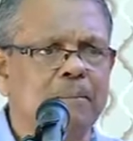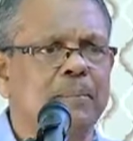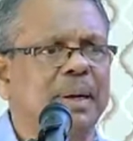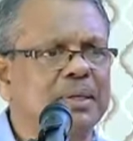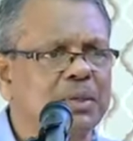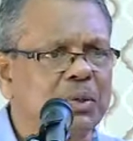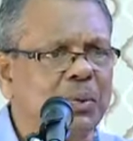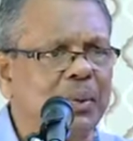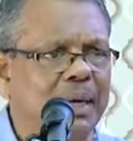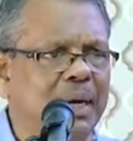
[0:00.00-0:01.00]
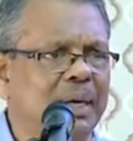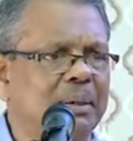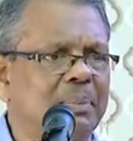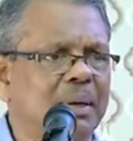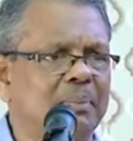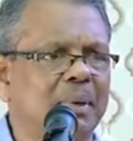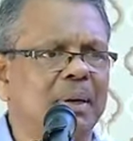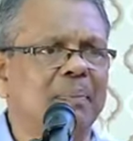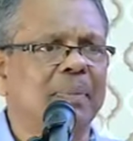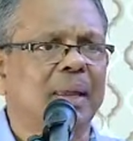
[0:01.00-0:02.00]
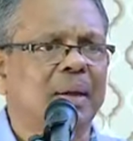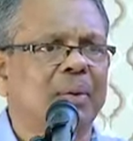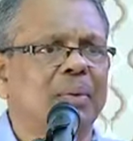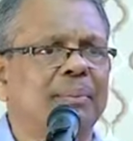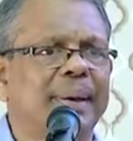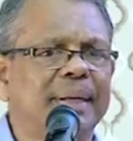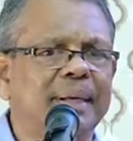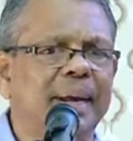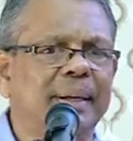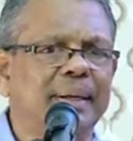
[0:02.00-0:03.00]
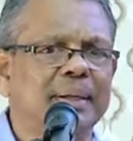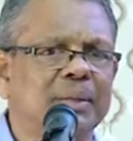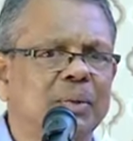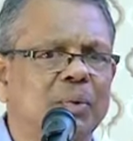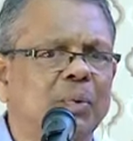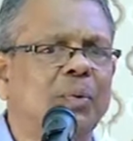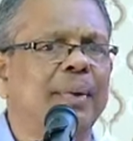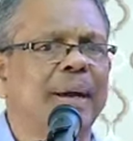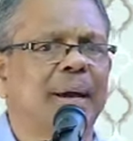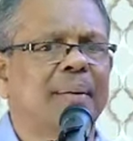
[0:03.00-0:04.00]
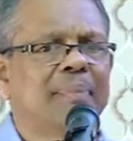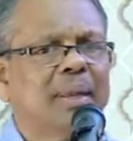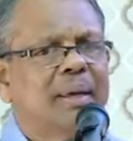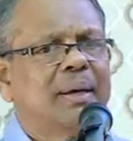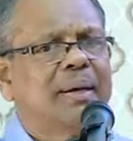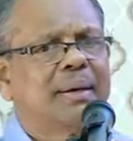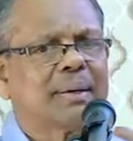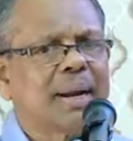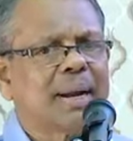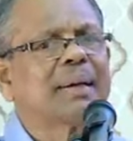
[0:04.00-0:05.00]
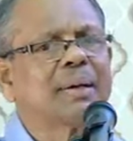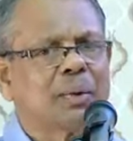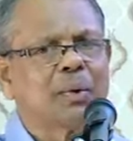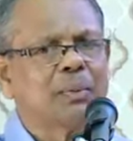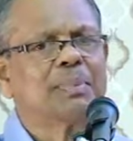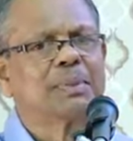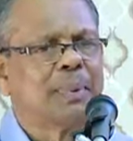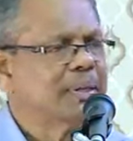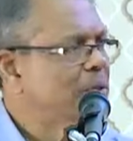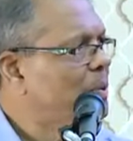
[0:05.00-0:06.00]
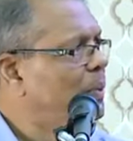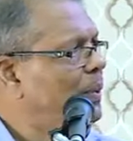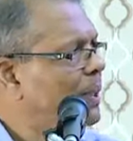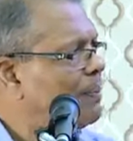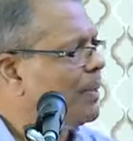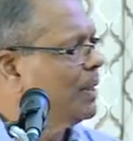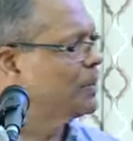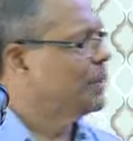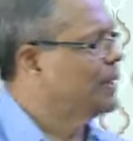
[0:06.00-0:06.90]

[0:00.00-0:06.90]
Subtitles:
Pansukulika are the people, meditators who wear rag robes, Pansukula. So